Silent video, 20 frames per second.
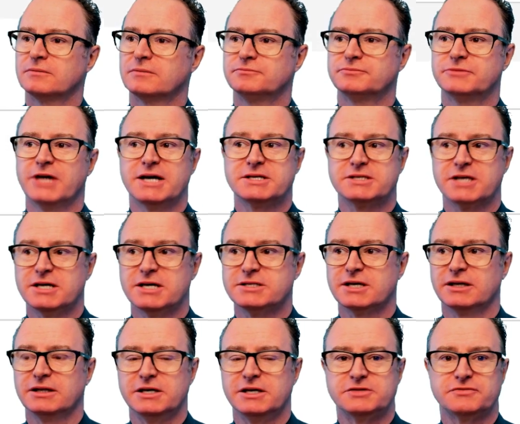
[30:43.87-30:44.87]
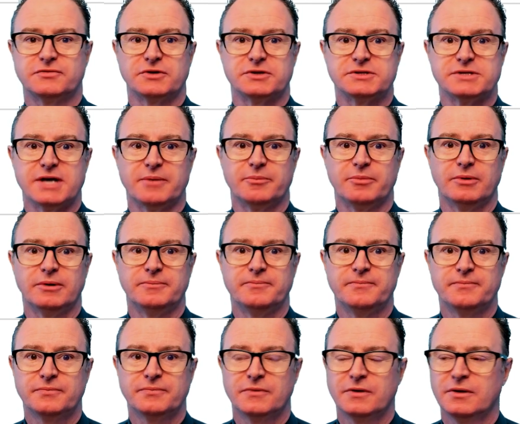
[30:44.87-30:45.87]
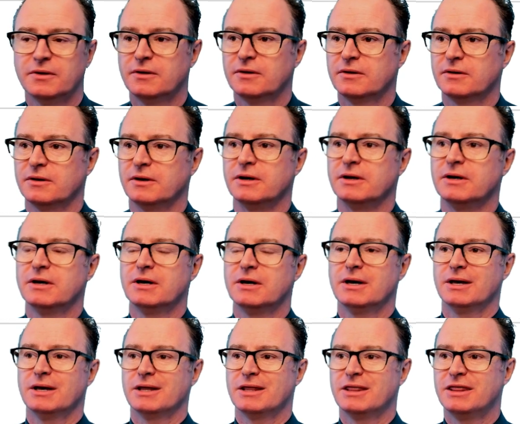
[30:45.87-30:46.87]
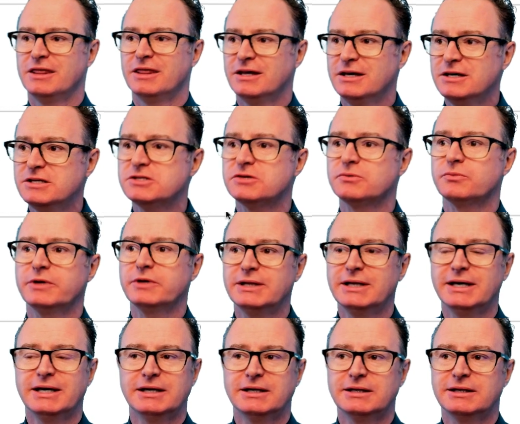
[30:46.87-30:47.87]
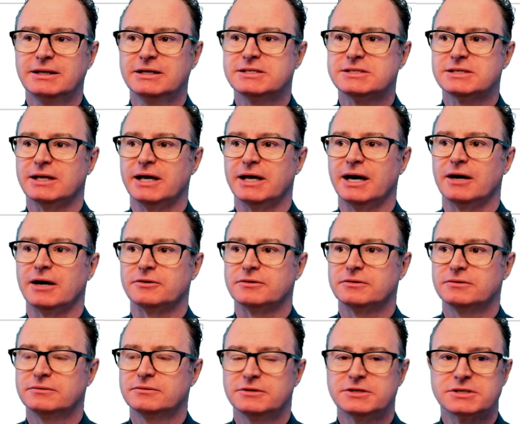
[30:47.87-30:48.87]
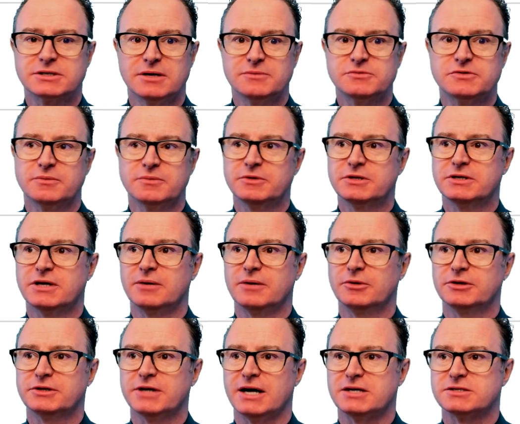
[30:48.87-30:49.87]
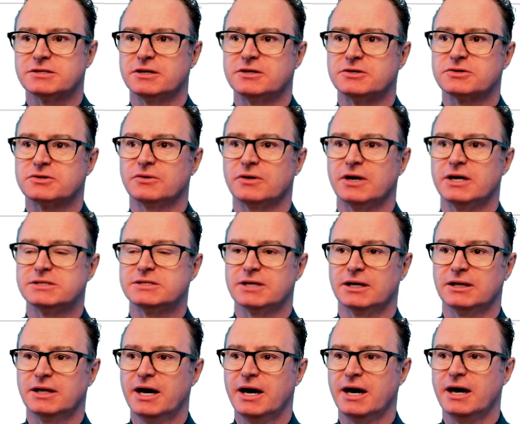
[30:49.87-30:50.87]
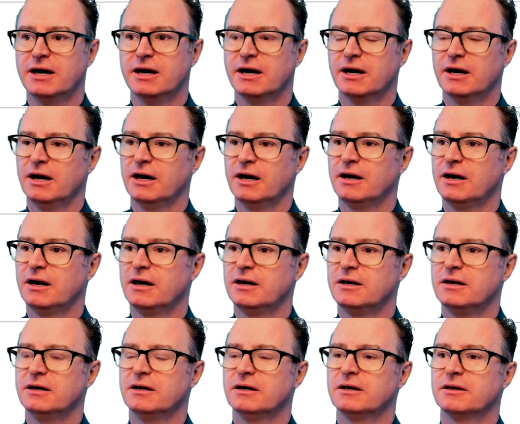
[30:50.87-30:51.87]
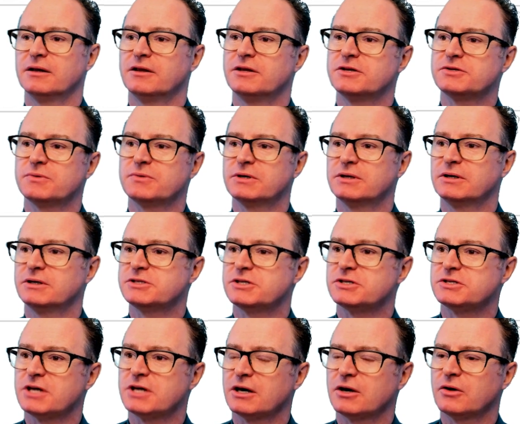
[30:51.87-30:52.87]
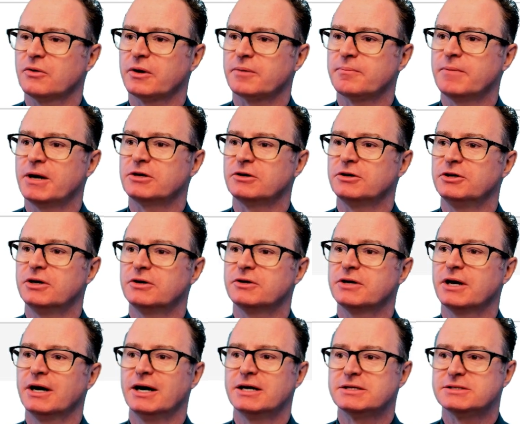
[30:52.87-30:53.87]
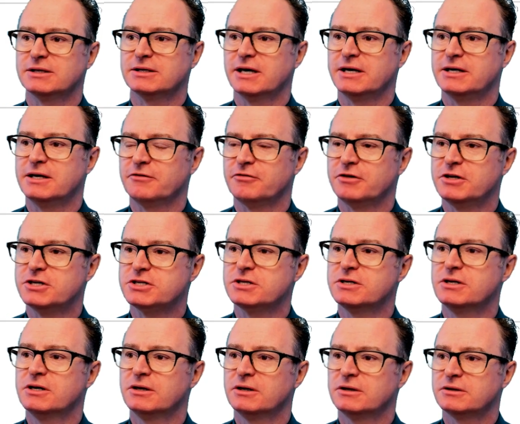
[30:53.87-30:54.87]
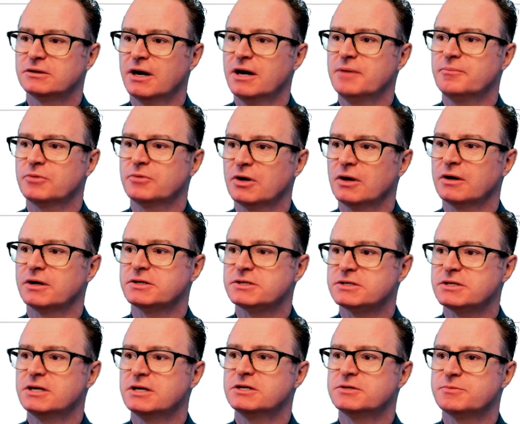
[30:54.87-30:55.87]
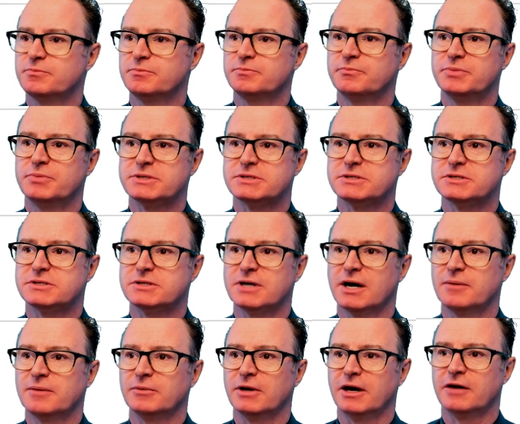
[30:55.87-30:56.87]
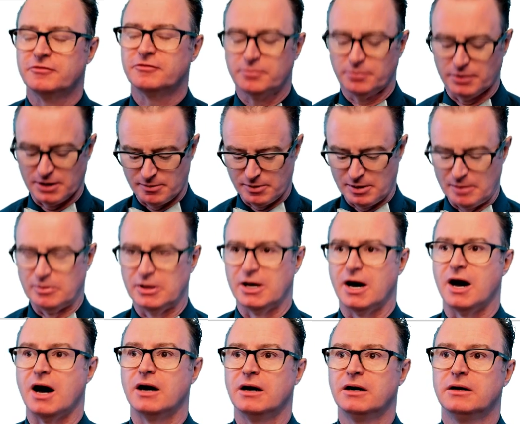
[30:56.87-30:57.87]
Task SLAs, for example. Okay. This related list layout, this comes from the table task underscore SLA. And this one, let's just take a quick mental note. SLA definition, type, target stage, business time left, blah, blah, blah.